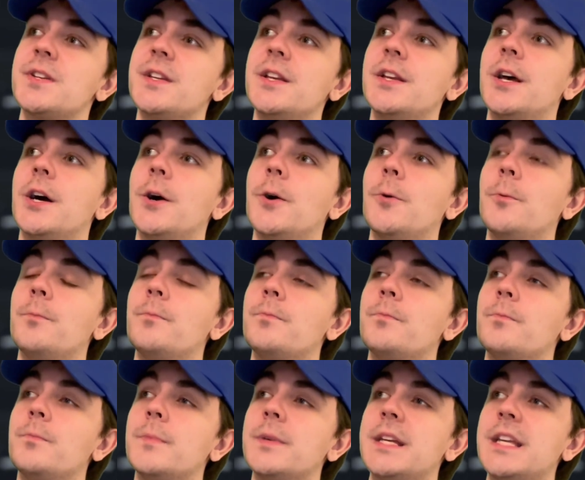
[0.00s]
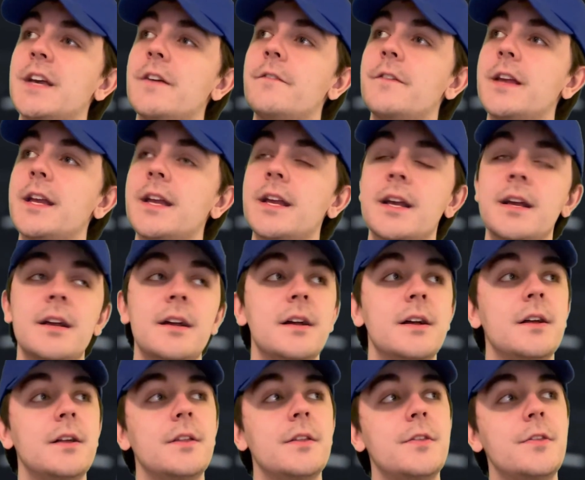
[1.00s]
you know, giving
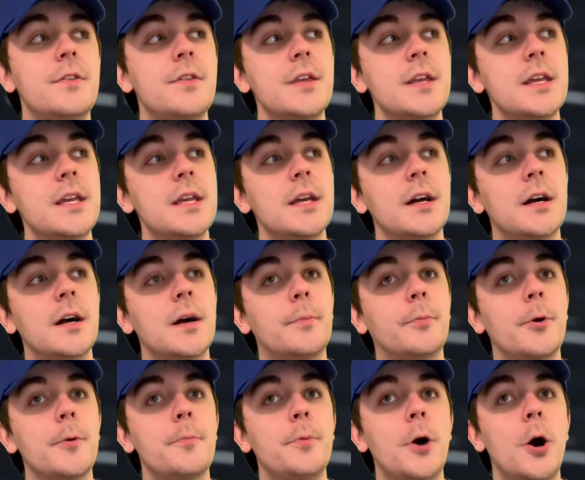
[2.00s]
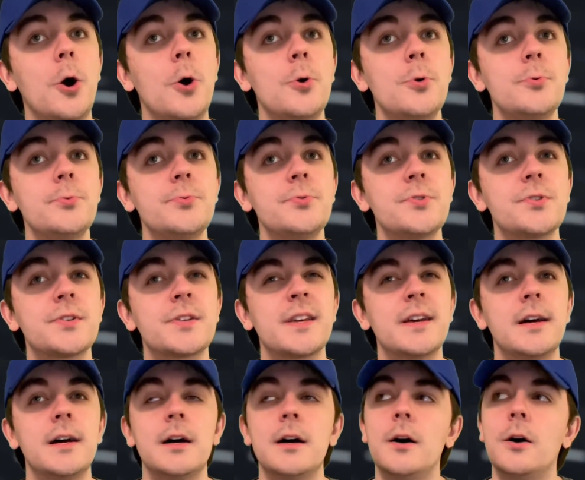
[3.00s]
the uh, proposed
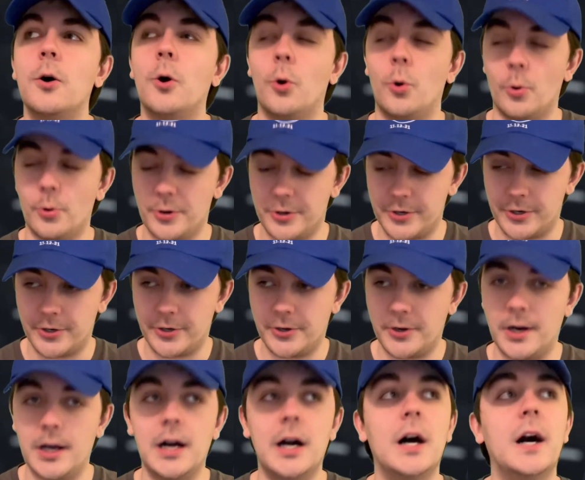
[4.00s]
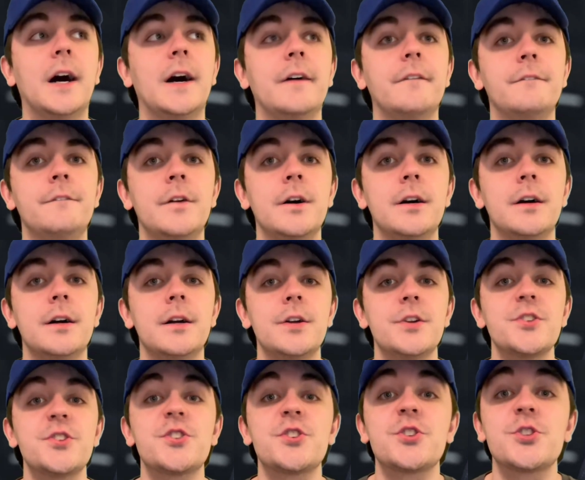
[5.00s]
order of
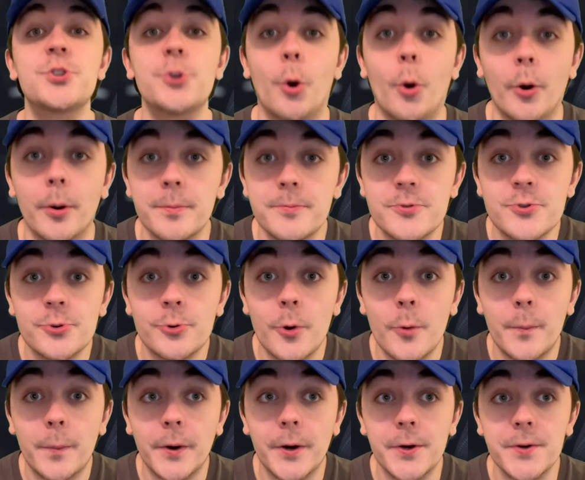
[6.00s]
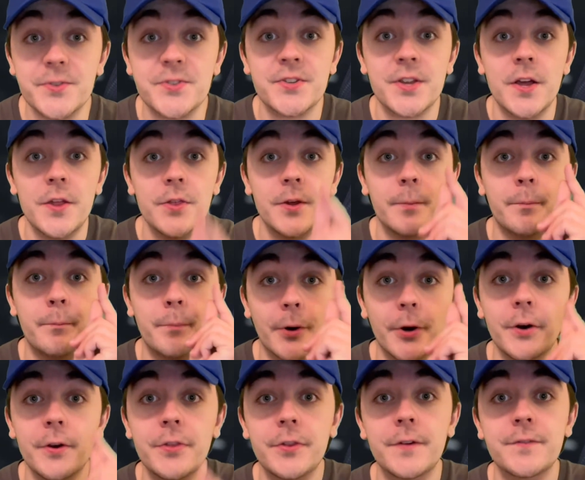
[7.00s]
stormtroopers. The
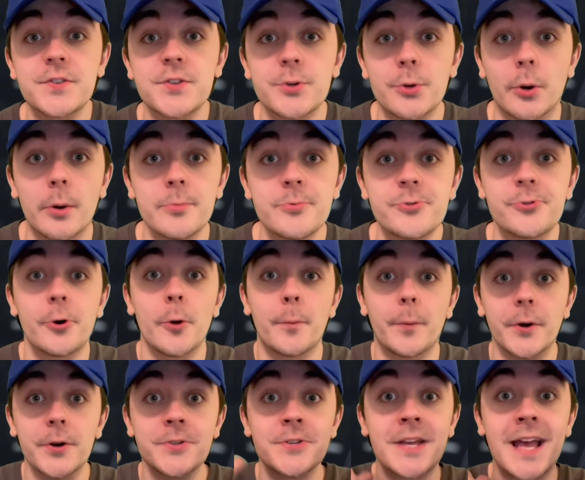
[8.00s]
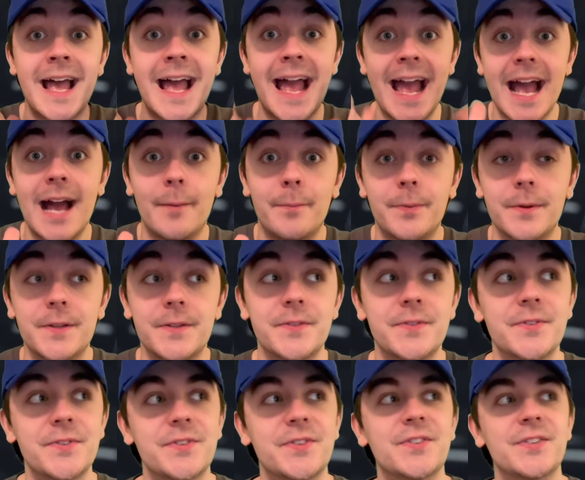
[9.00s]
birth of stormtroopers
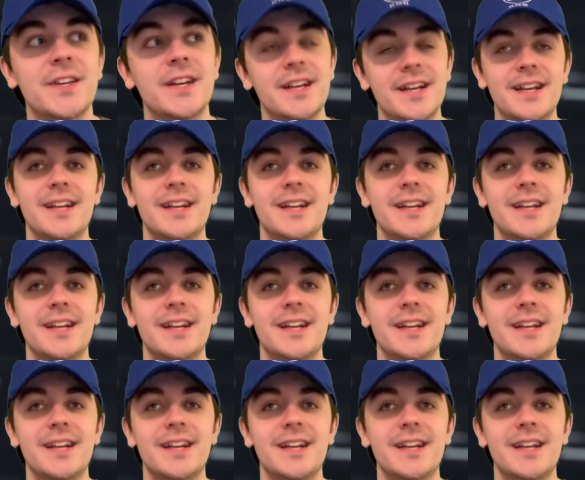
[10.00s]
happens.